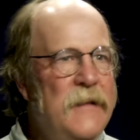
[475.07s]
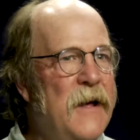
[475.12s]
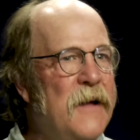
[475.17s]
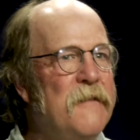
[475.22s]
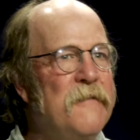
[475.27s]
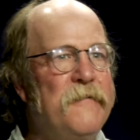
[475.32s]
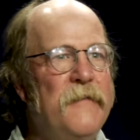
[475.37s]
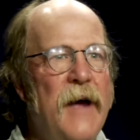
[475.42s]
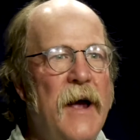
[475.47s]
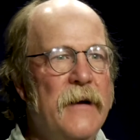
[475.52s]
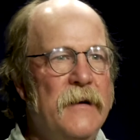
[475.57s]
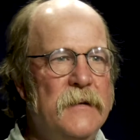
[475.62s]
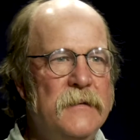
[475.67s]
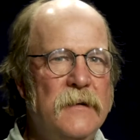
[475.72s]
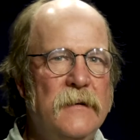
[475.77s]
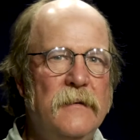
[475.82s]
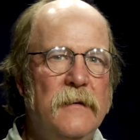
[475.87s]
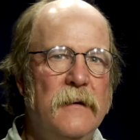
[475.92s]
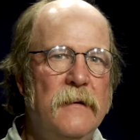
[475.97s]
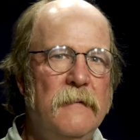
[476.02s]
that effect? Is
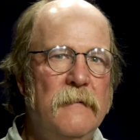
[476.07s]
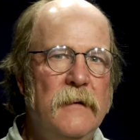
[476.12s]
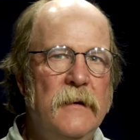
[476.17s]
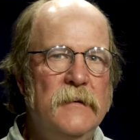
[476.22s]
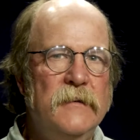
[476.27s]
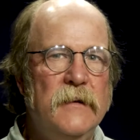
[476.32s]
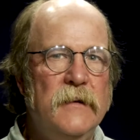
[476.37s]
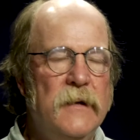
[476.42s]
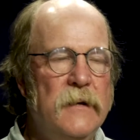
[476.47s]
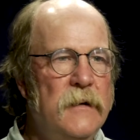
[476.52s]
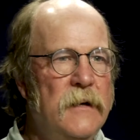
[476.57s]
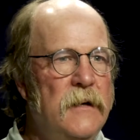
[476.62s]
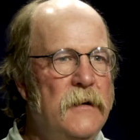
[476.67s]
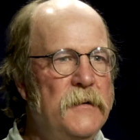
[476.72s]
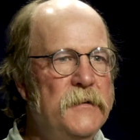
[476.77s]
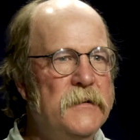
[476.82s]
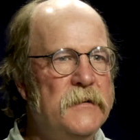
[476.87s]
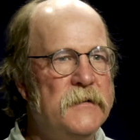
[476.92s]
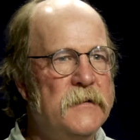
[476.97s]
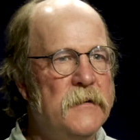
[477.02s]
it the
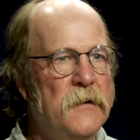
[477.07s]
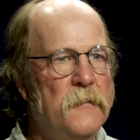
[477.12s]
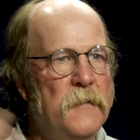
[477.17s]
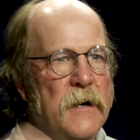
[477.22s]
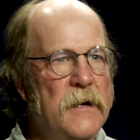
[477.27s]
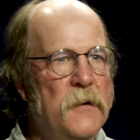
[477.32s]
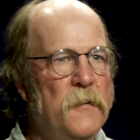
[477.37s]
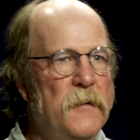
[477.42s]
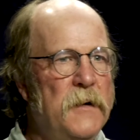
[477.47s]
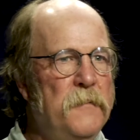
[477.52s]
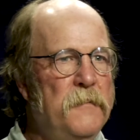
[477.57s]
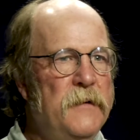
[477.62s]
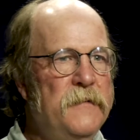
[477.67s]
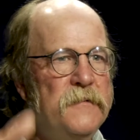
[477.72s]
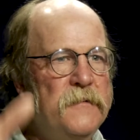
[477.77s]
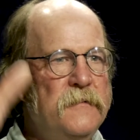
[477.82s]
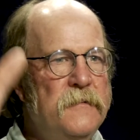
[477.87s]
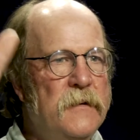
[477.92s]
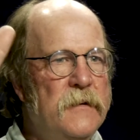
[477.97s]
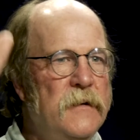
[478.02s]
needles? Is it the way the wind
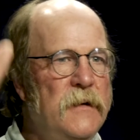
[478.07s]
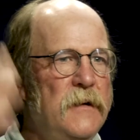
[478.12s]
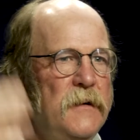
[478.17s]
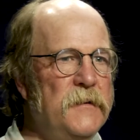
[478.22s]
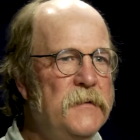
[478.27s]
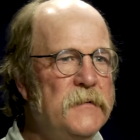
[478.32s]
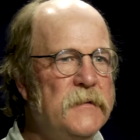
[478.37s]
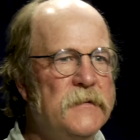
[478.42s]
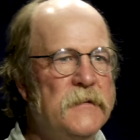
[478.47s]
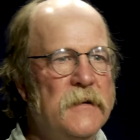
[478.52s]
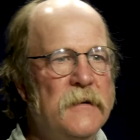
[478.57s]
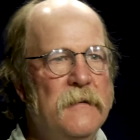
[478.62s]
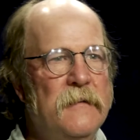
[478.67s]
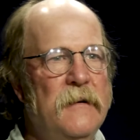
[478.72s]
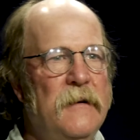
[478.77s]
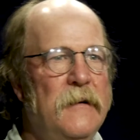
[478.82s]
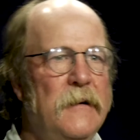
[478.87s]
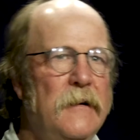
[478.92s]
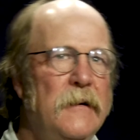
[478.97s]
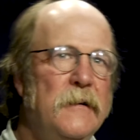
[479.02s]
moves through the needles? Is it
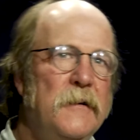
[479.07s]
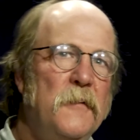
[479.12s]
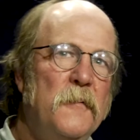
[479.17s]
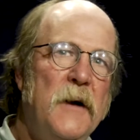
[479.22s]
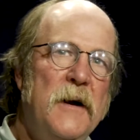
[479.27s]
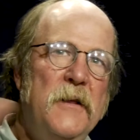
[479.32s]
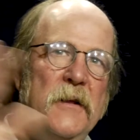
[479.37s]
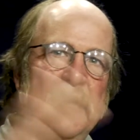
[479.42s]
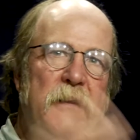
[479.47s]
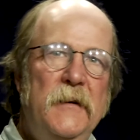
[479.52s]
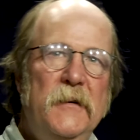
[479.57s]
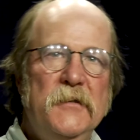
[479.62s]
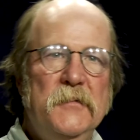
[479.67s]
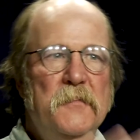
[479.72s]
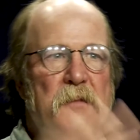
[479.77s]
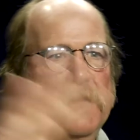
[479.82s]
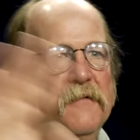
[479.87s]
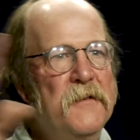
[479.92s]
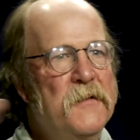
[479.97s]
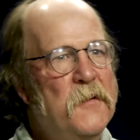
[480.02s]
the way the needles
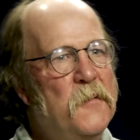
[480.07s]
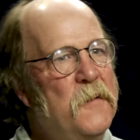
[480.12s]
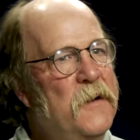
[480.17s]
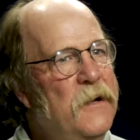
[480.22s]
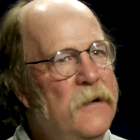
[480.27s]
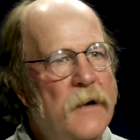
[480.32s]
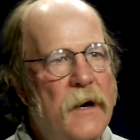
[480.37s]
move in the wind?